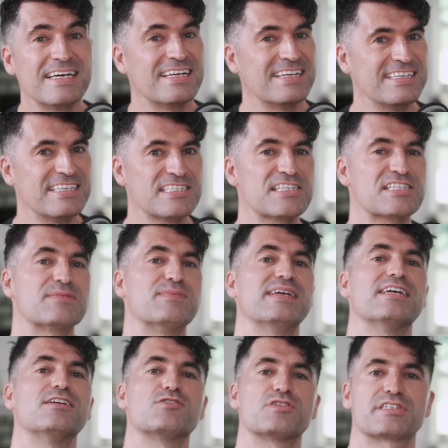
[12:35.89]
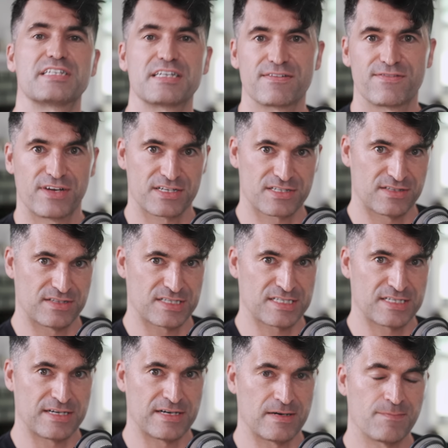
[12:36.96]
leads to some interesting effects on the
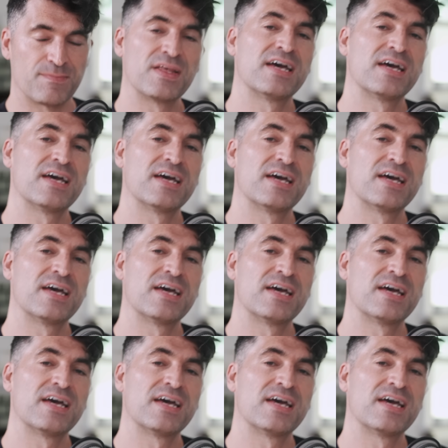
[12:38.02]
star.